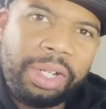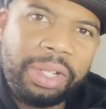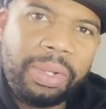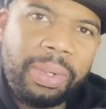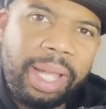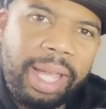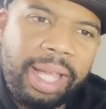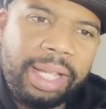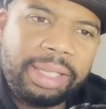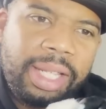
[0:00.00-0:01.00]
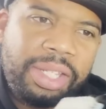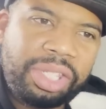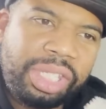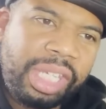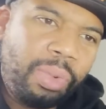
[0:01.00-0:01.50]
to do is
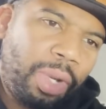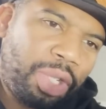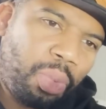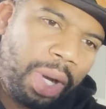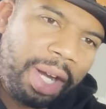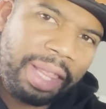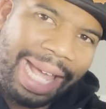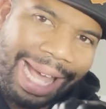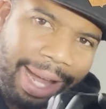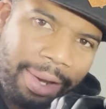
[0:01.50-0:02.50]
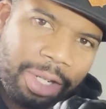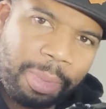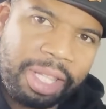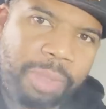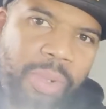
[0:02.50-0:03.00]
see which way the hairs,
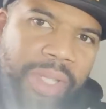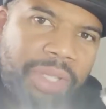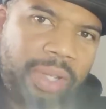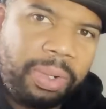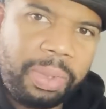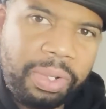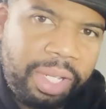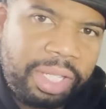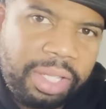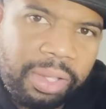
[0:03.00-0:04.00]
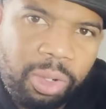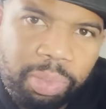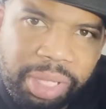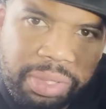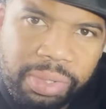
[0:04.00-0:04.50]
by this point, the steering wheel, you can see the little
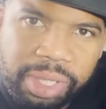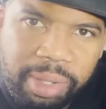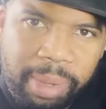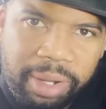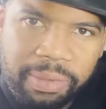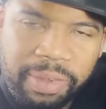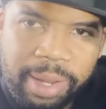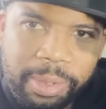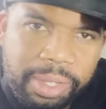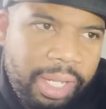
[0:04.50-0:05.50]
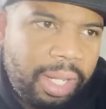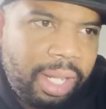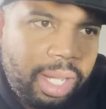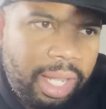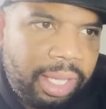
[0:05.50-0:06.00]
bristles and the microfibers,
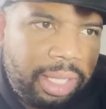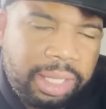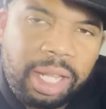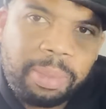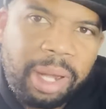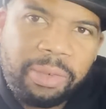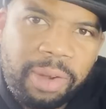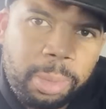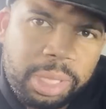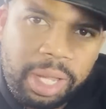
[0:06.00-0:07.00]
and not the microfibers, the